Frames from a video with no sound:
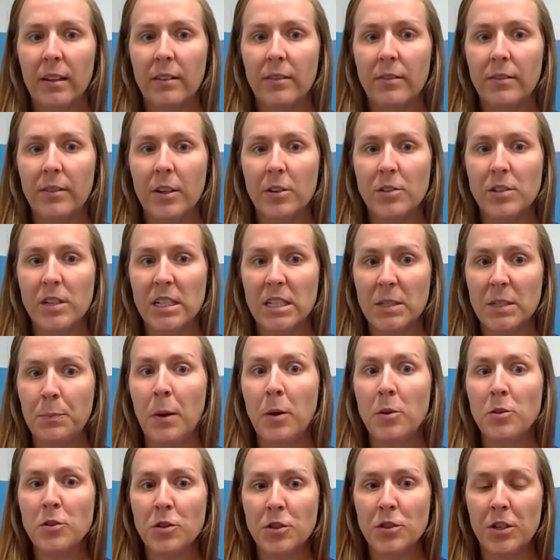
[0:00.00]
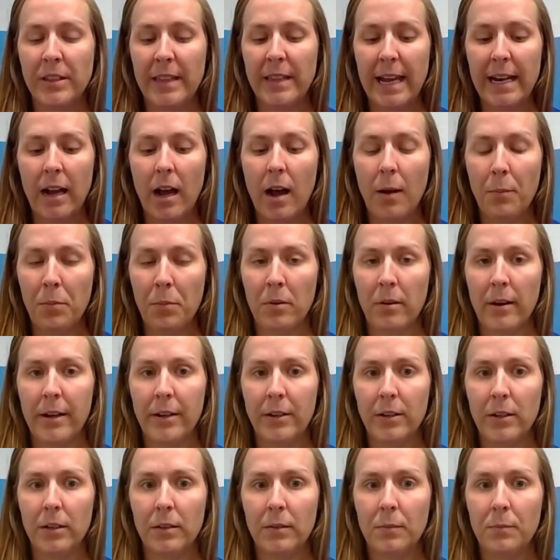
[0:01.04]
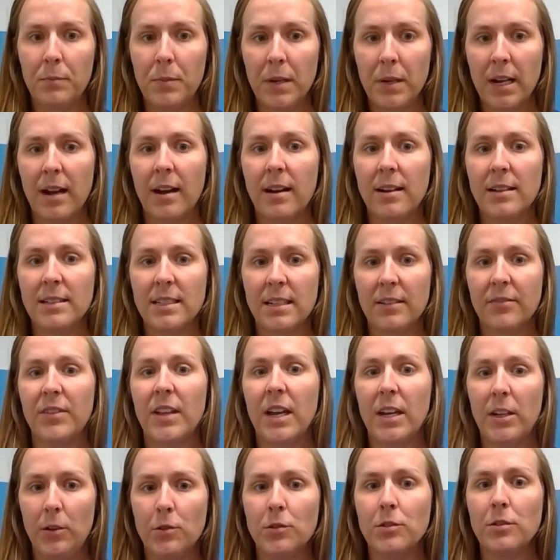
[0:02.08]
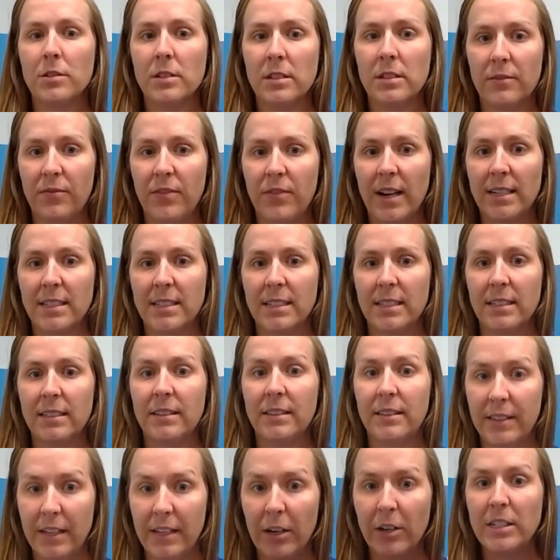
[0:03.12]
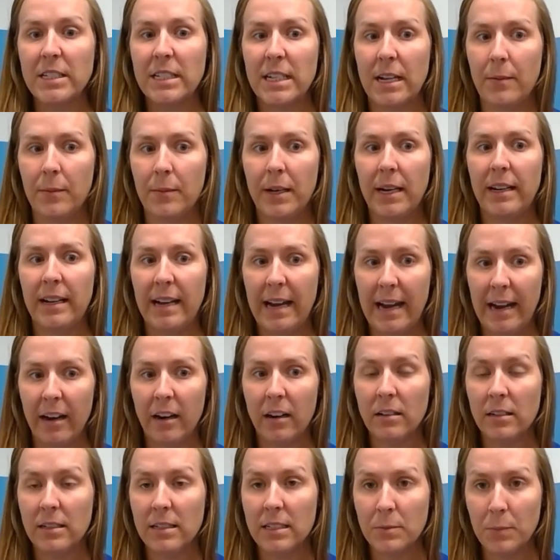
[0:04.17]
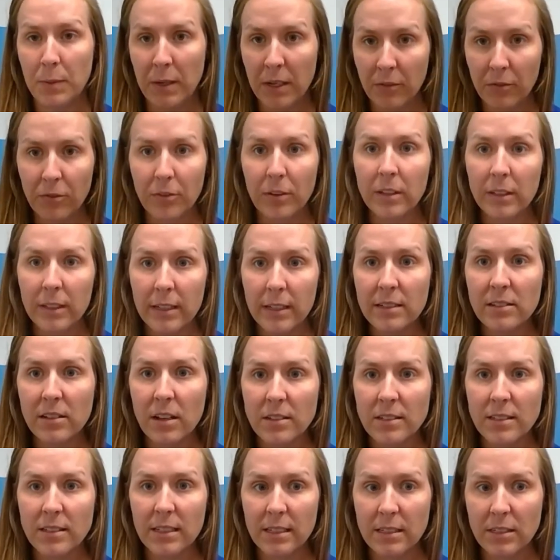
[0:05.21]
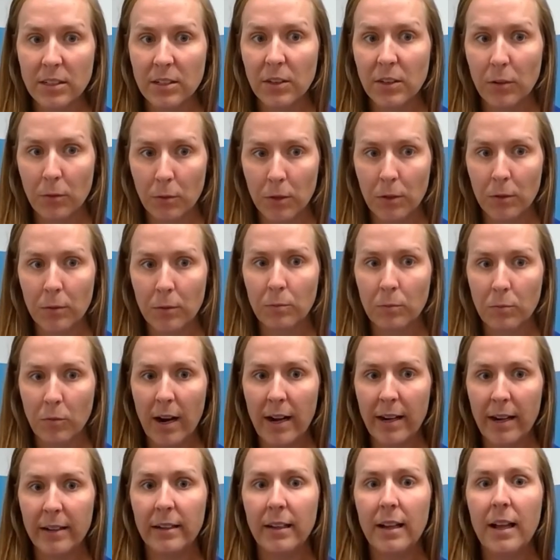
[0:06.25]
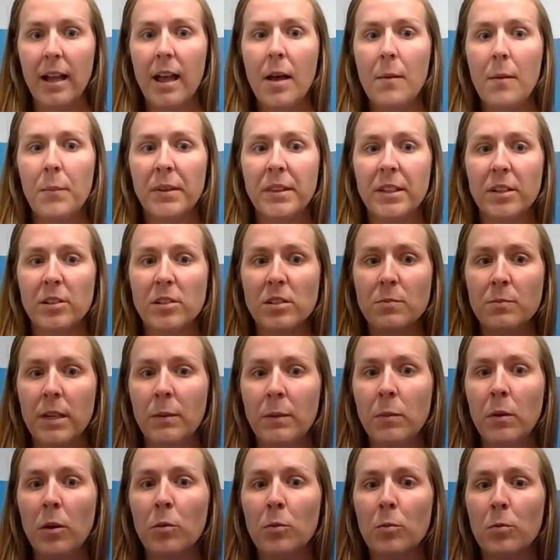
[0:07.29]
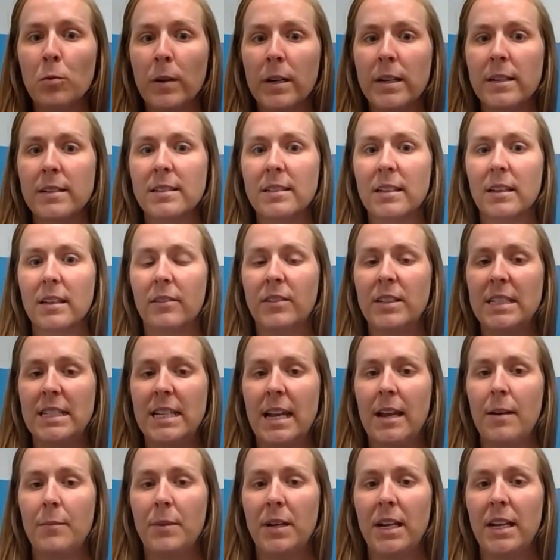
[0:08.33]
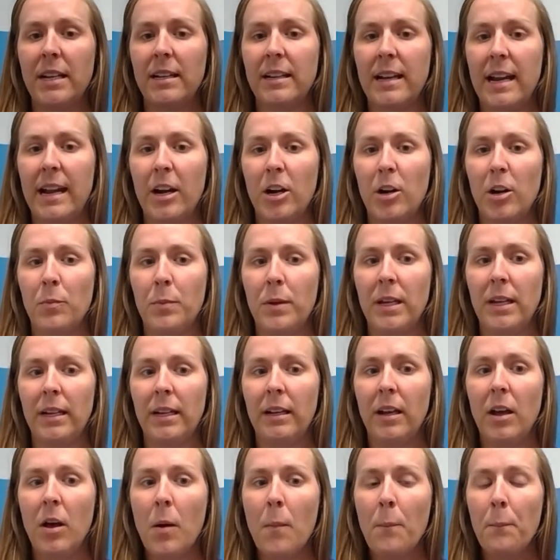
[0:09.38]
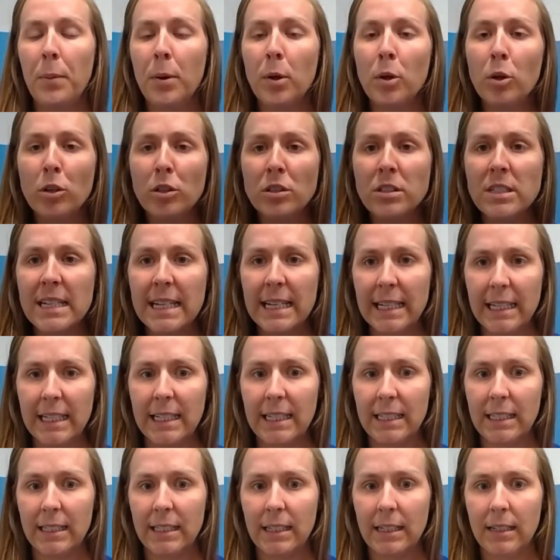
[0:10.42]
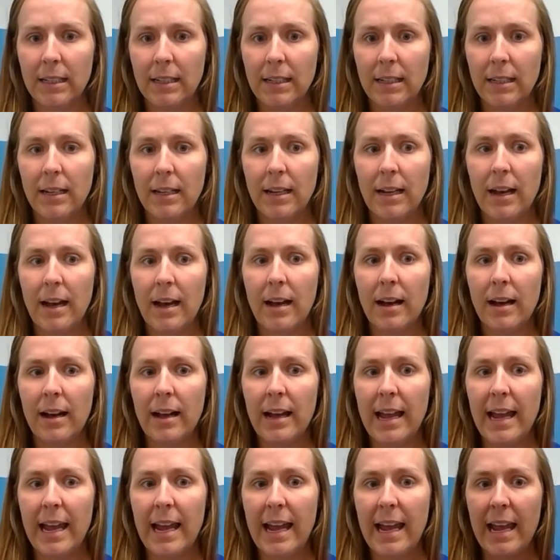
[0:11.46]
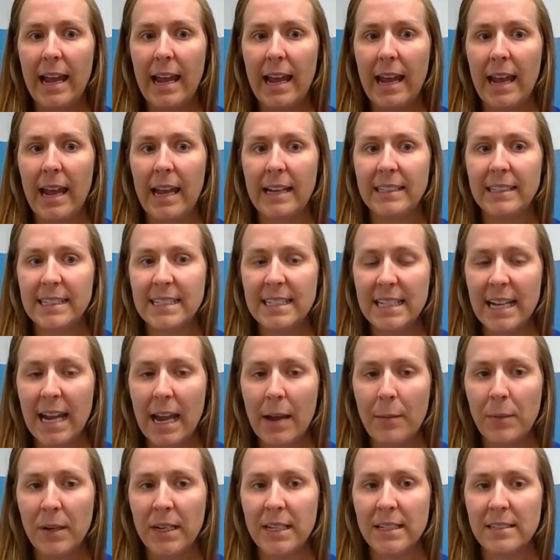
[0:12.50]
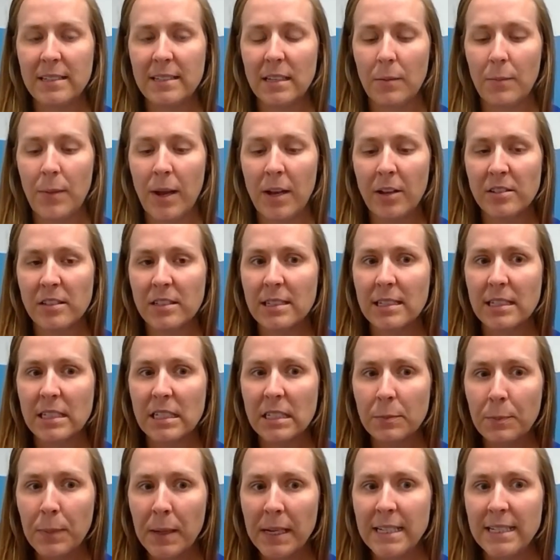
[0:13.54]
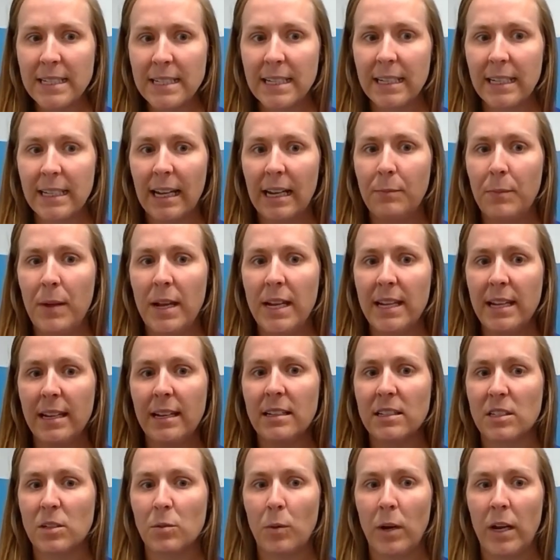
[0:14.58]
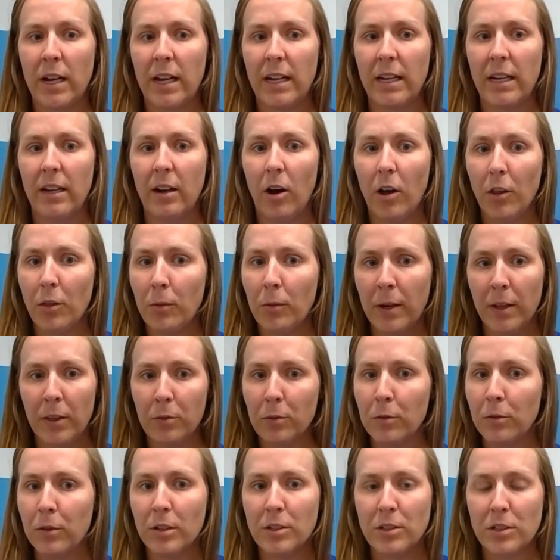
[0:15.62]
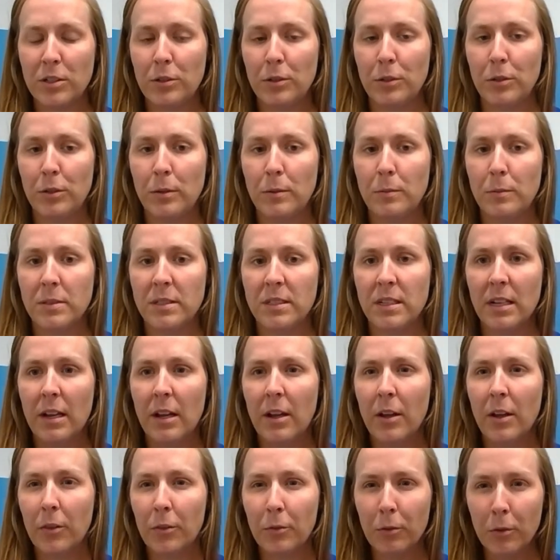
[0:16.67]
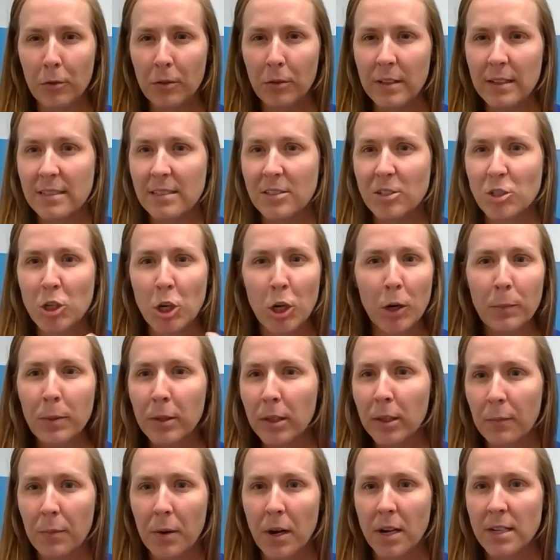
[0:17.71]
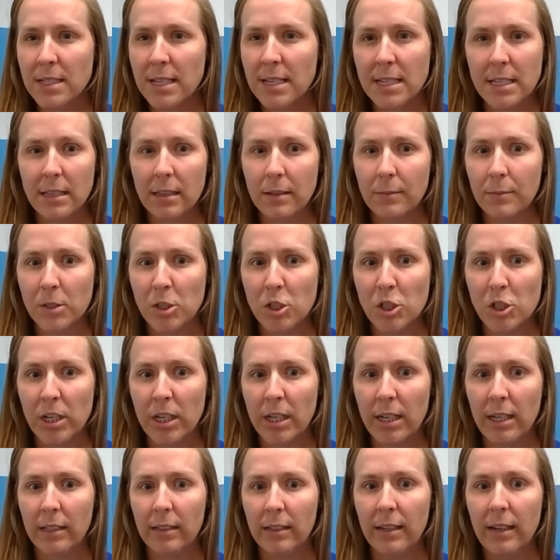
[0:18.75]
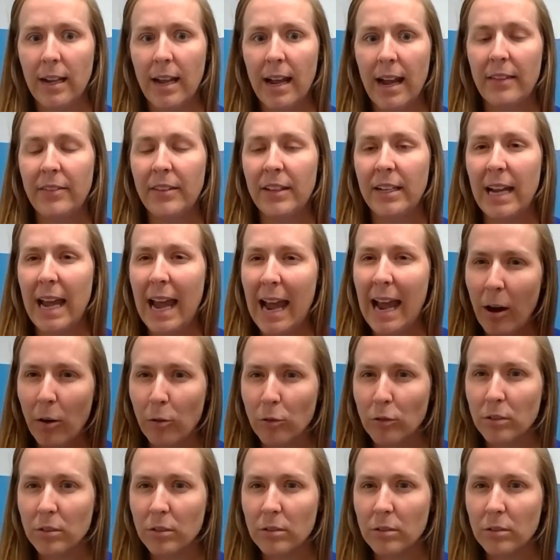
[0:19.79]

there's exposure to that operator, because if that user is infected, their contaminated air is being freely exhausted into the room, right? But there's minimal risk of contaminated air being pulled in and contaminant somehow suspending and making its way all the way through the tubes, through this turbulent process in the machine, and then out